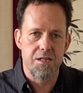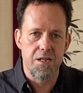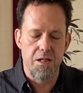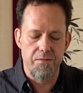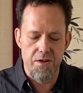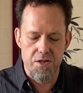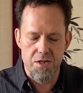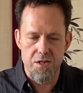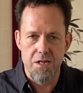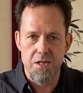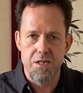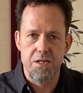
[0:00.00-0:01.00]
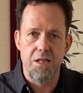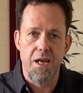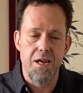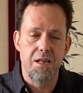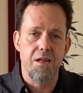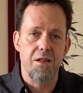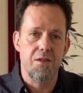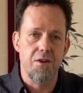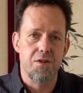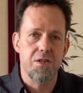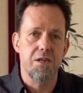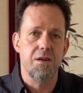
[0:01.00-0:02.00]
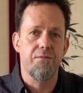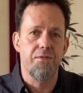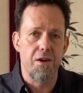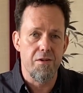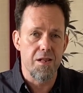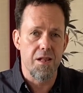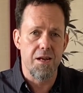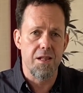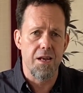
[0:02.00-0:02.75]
elevation teas like their tea very lightly